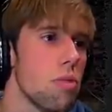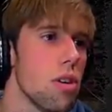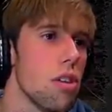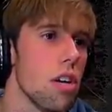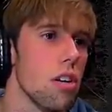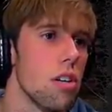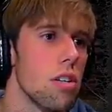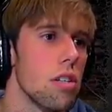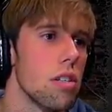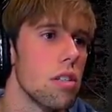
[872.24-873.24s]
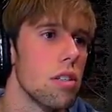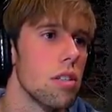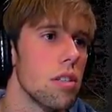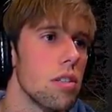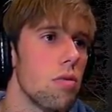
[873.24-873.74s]
has to be a thing.
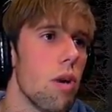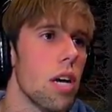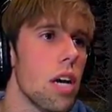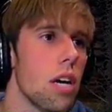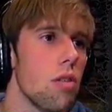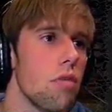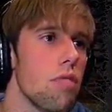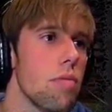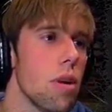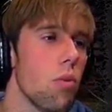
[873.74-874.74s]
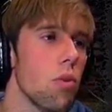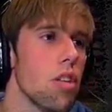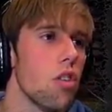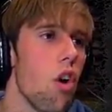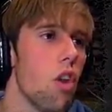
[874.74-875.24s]
Why can't I go to the female
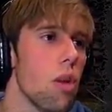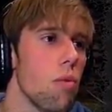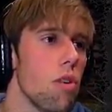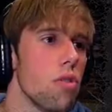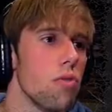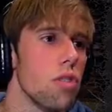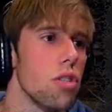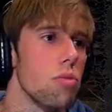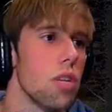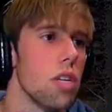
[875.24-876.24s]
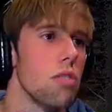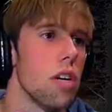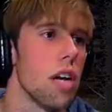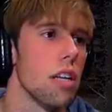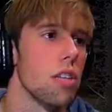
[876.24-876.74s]
ward? That's all I want to do is see some titties
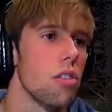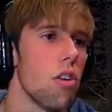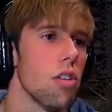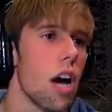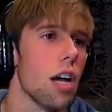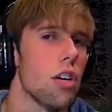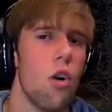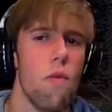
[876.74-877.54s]
right now. That's I